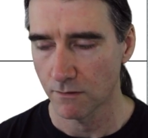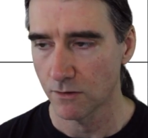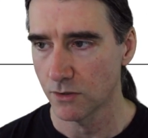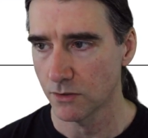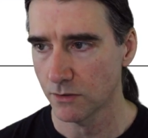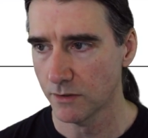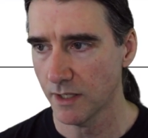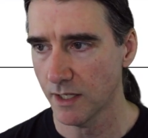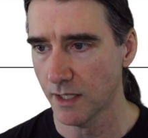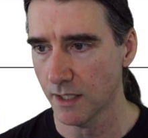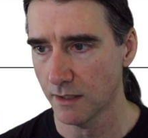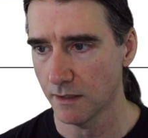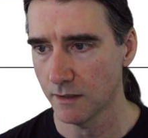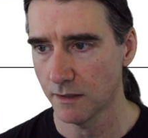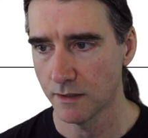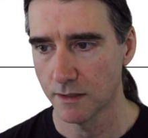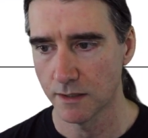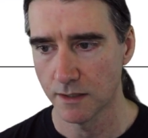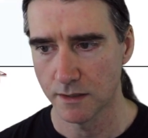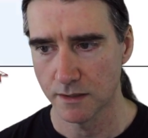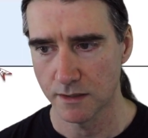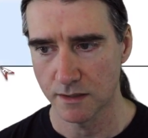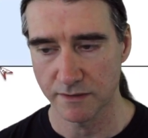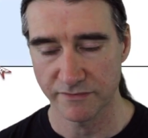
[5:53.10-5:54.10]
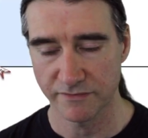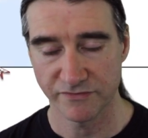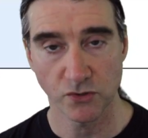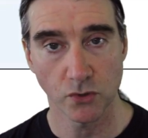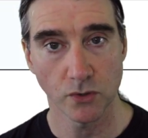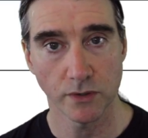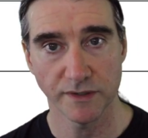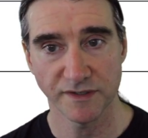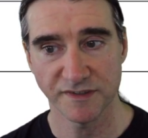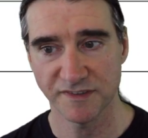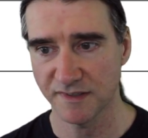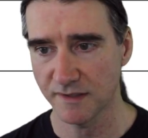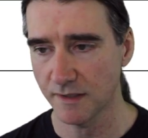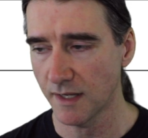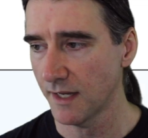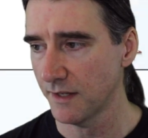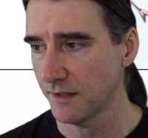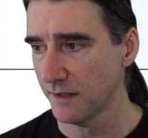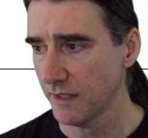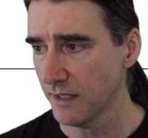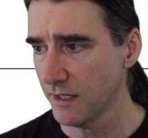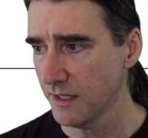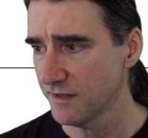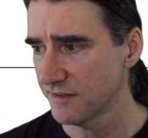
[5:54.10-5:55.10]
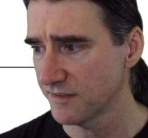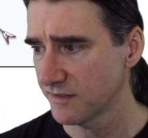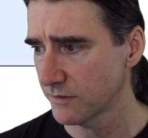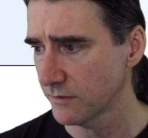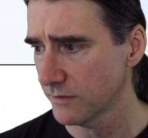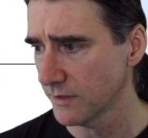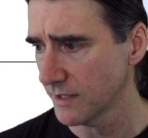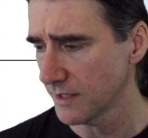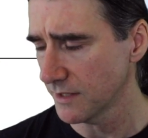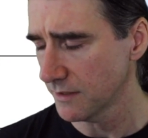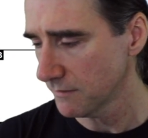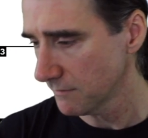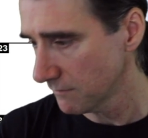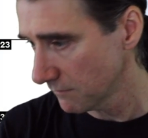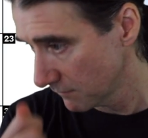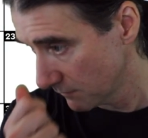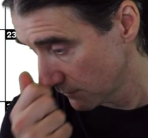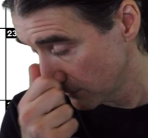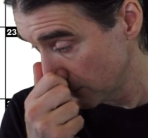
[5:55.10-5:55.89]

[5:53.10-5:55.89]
Okay, and of course on any screen,